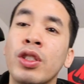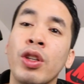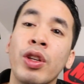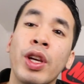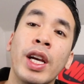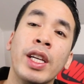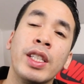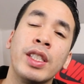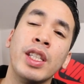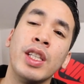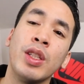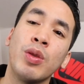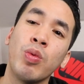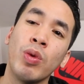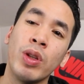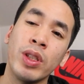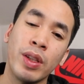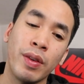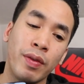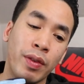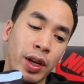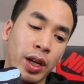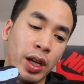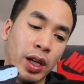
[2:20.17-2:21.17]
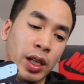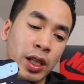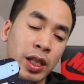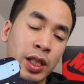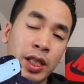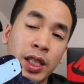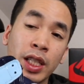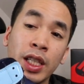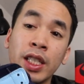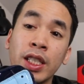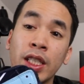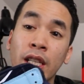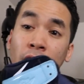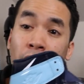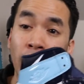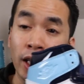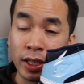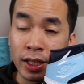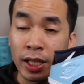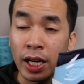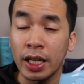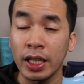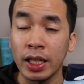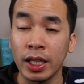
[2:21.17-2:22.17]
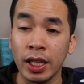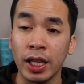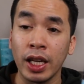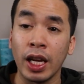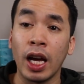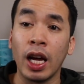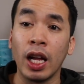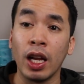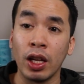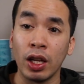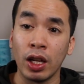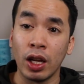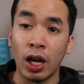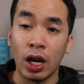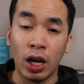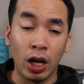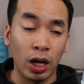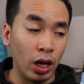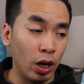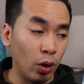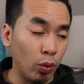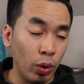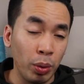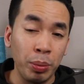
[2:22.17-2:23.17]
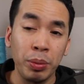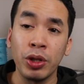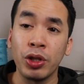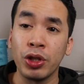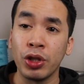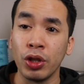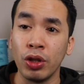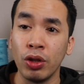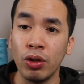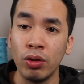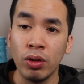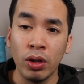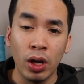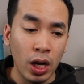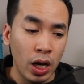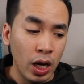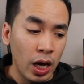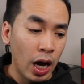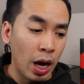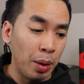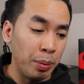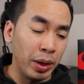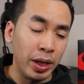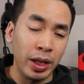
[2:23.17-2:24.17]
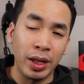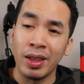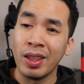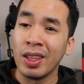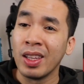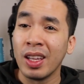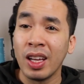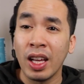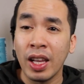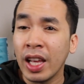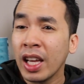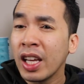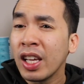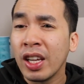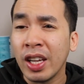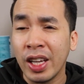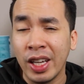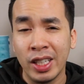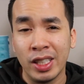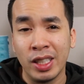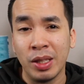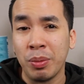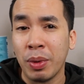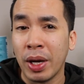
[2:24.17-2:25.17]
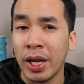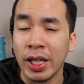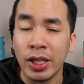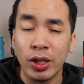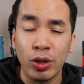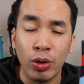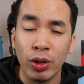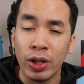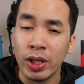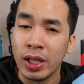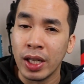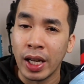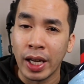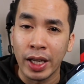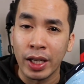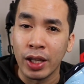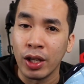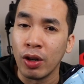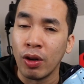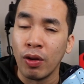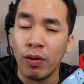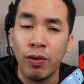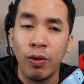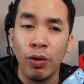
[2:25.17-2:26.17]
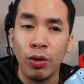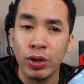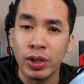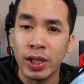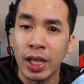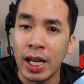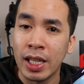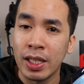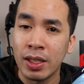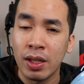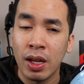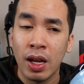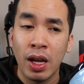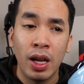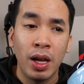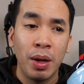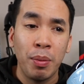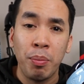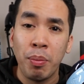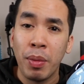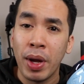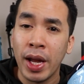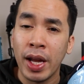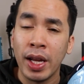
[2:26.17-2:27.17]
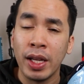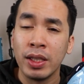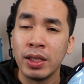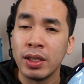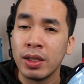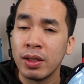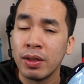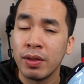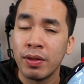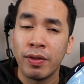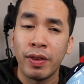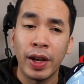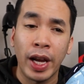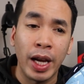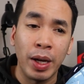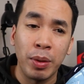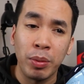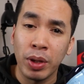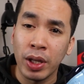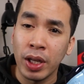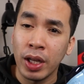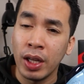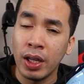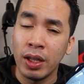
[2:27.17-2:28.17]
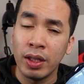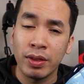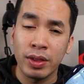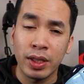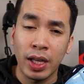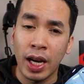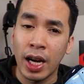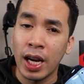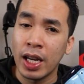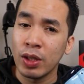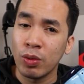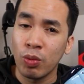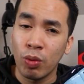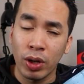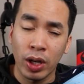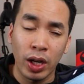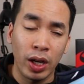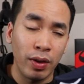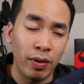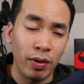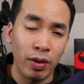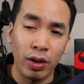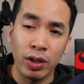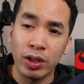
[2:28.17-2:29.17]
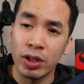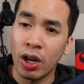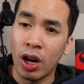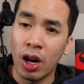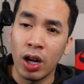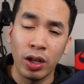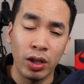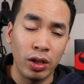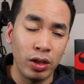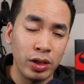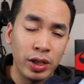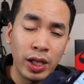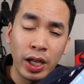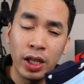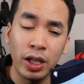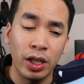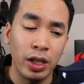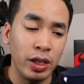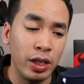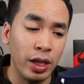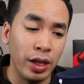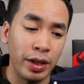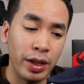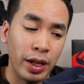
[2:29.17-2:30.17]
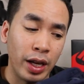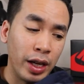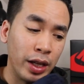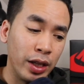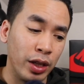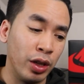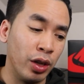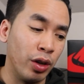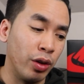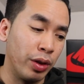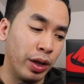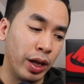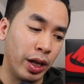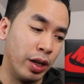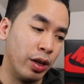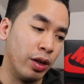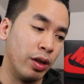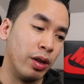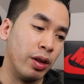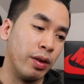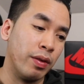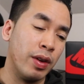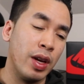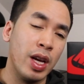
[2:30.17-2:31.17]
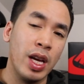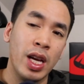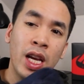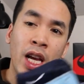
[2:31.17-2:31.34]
So yes, this is technically a women's shoe. I mean, they could have easily made it to it, like, you know, full size men's, family size, whatever, toddlers. They could have done that. You know what they could have.